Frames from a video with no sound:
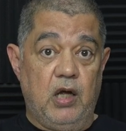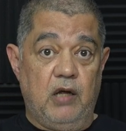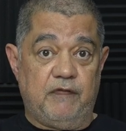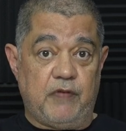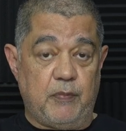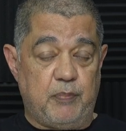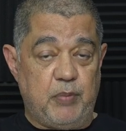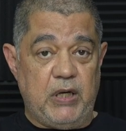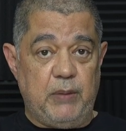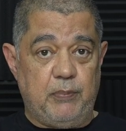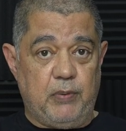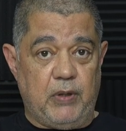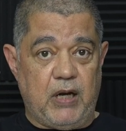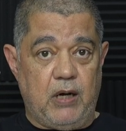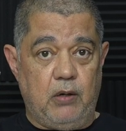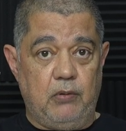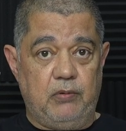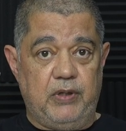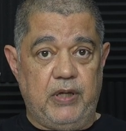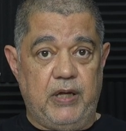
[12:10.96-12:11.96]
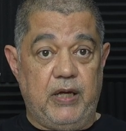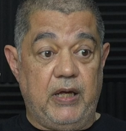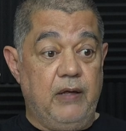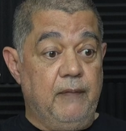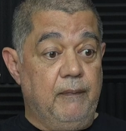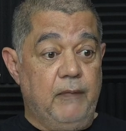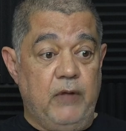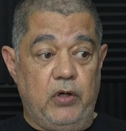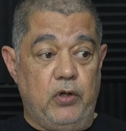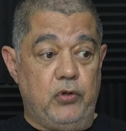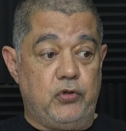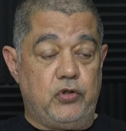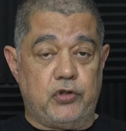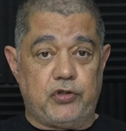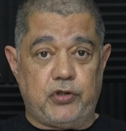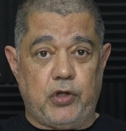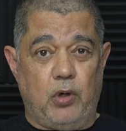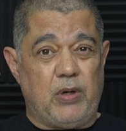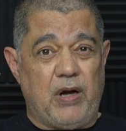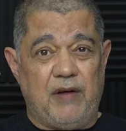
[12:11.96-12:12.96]
for people out there who
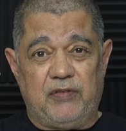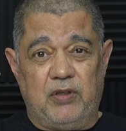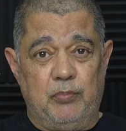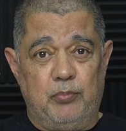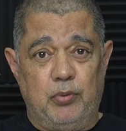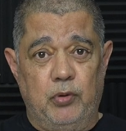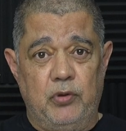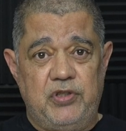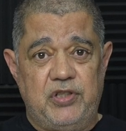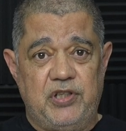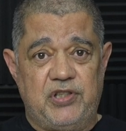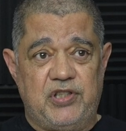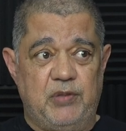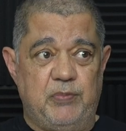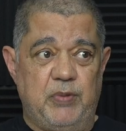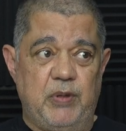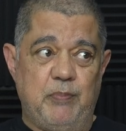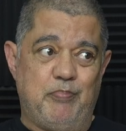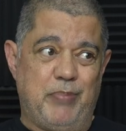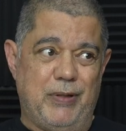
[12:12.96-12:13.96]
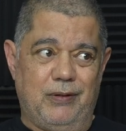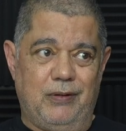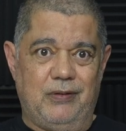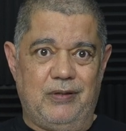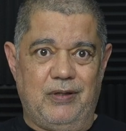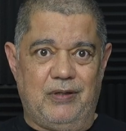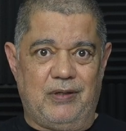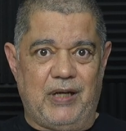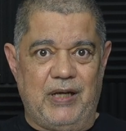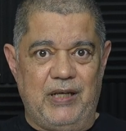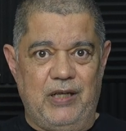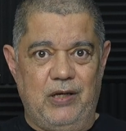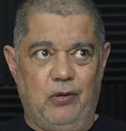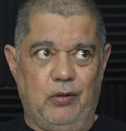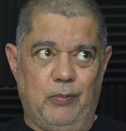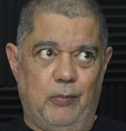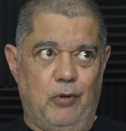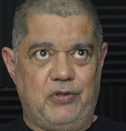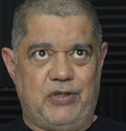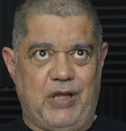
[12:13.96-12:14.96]
just don't have the budget to be building, like, you know,
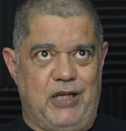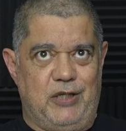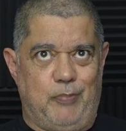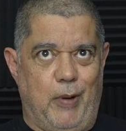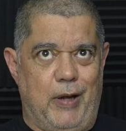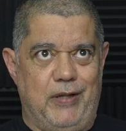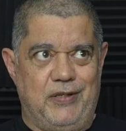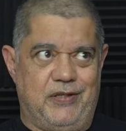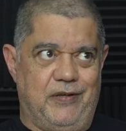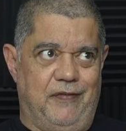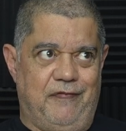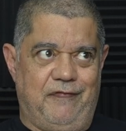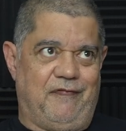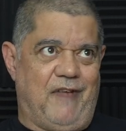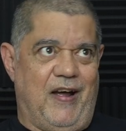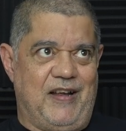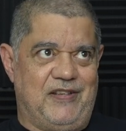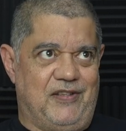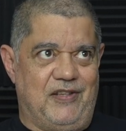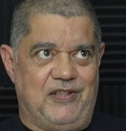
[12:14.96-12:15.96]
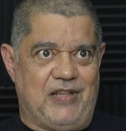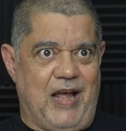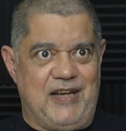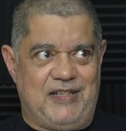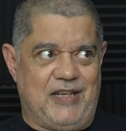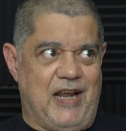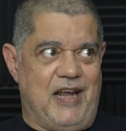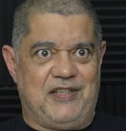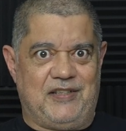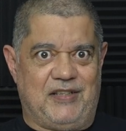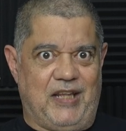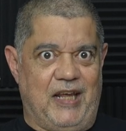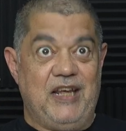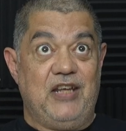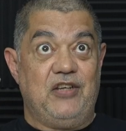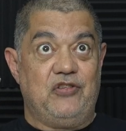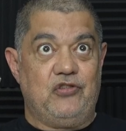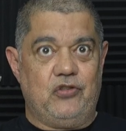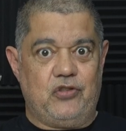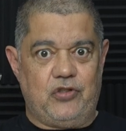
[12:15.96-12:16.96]
the most expensive, fastest S S
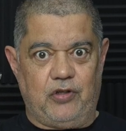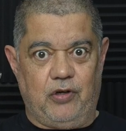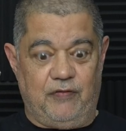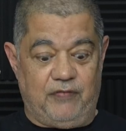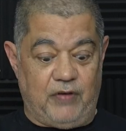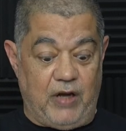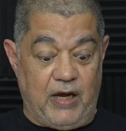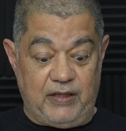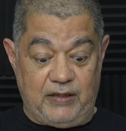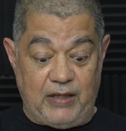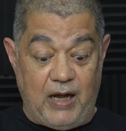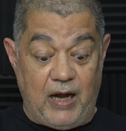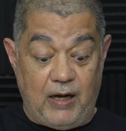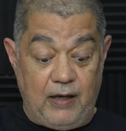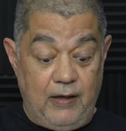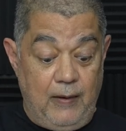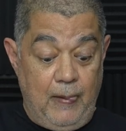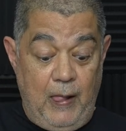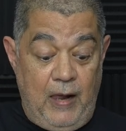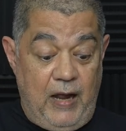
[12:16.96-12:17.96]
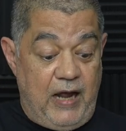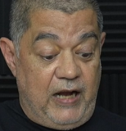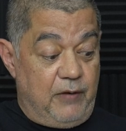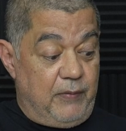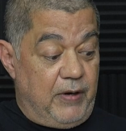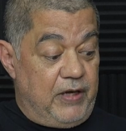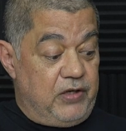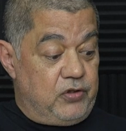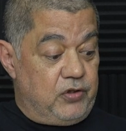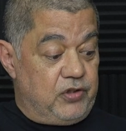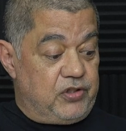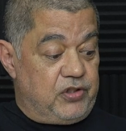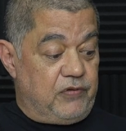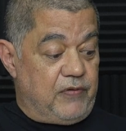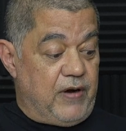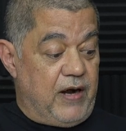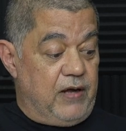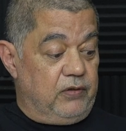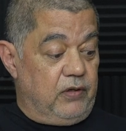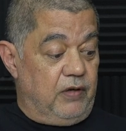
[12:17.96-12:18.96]
Ds and stuff like that. Anyway, just to
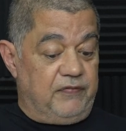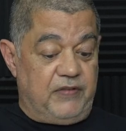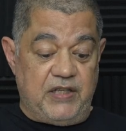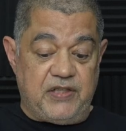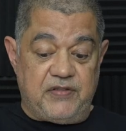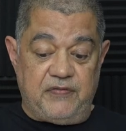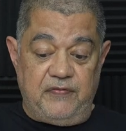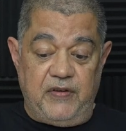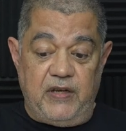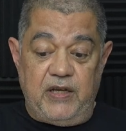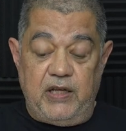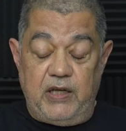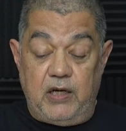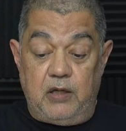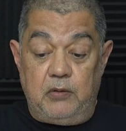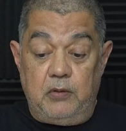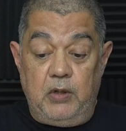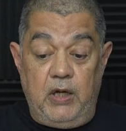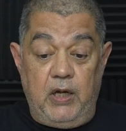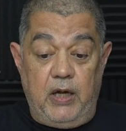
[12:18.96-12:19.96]
round off this video,